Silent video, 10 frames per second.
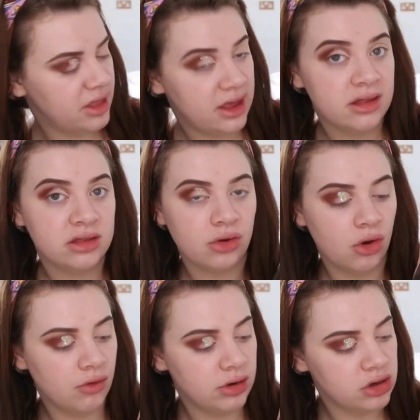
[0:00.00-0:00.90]
this
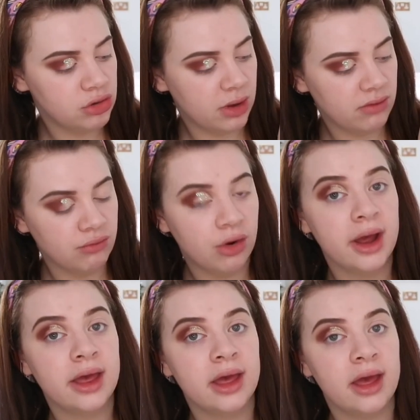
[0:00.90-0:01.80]
orange one
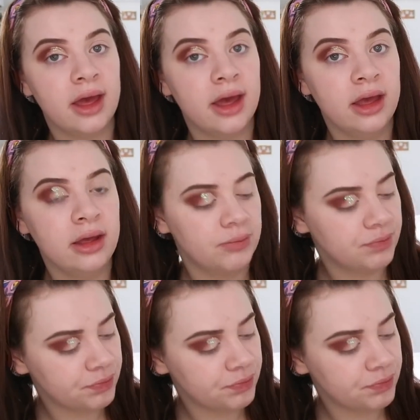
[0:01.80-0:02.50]
right here